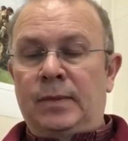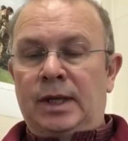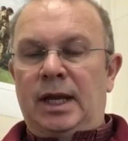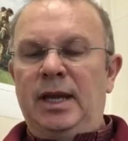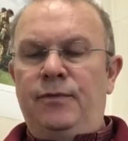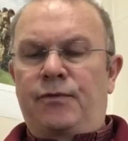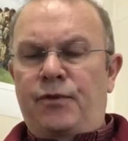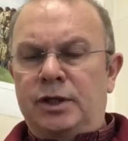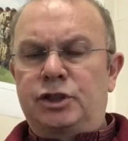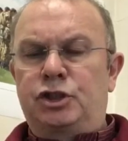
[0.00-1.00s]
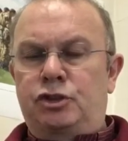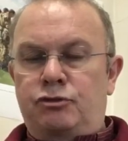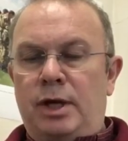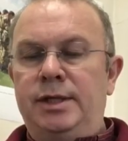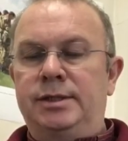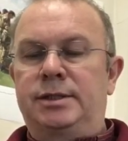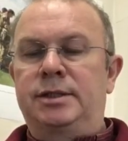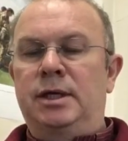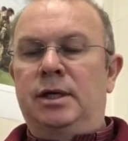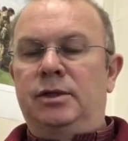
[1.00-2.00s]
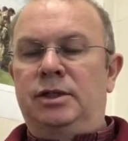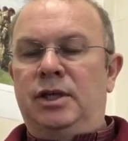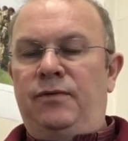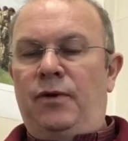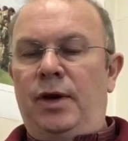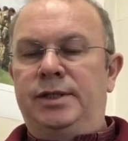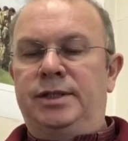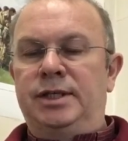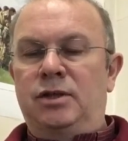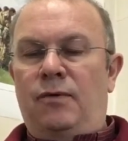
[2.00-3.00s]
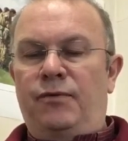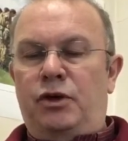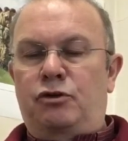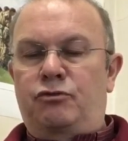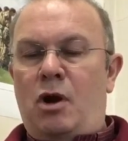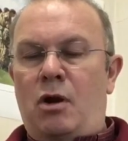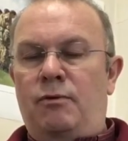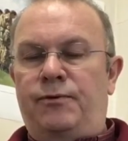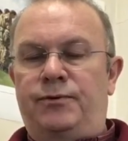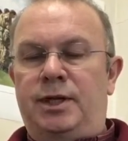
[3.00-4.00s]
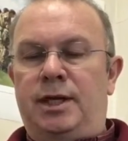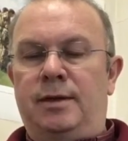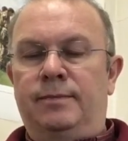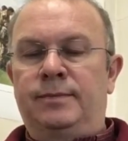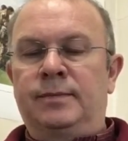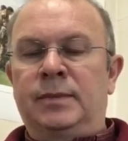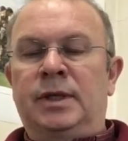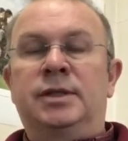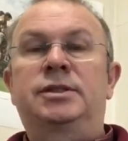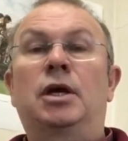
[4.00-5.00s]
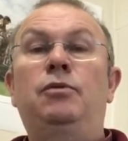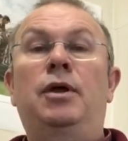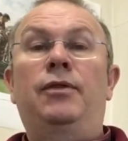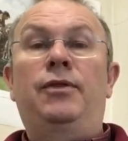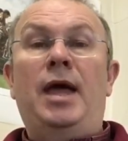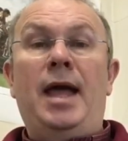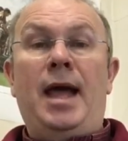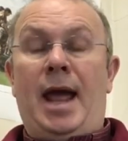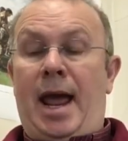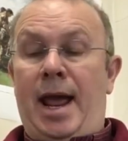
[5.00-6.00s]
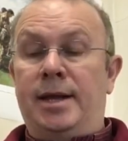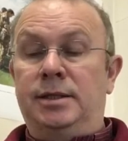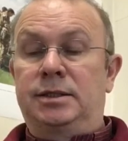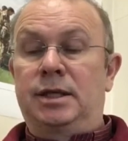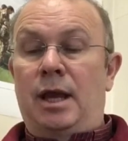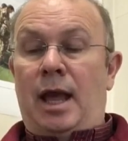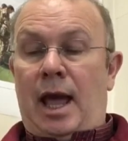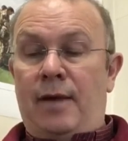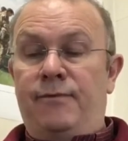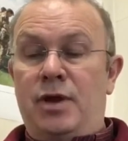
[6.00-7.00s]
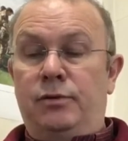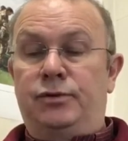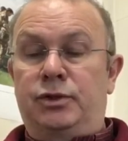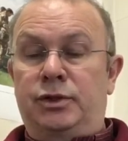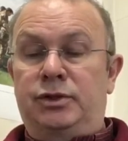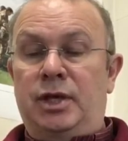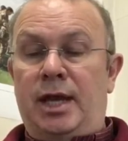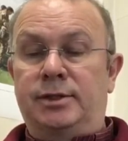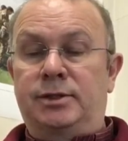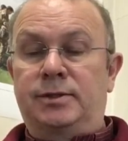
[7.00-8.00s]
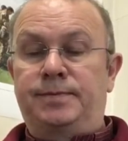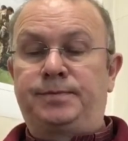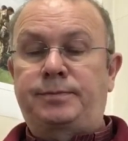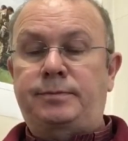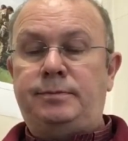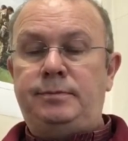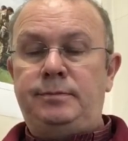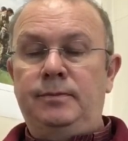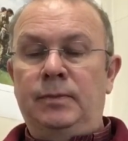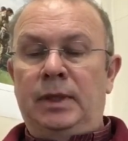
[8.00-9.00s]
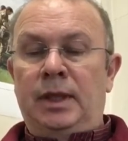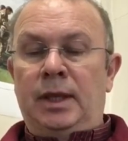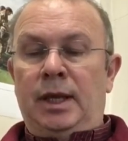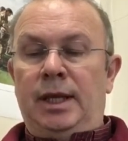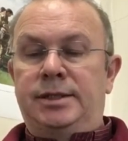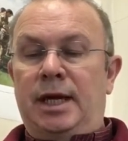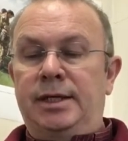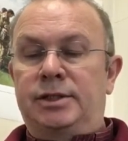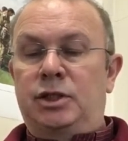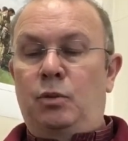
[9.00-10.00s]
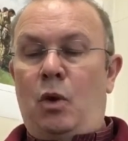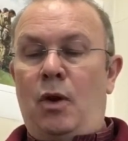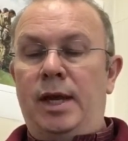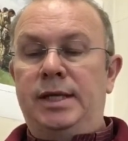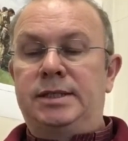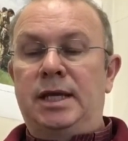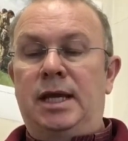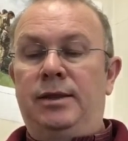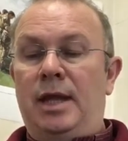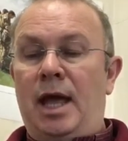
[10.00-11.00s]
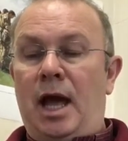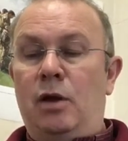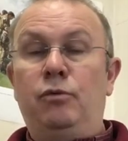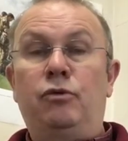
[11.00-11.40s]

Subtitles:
He frustrates the devices of the crafty so that their hands have no success. He takes the wise in their own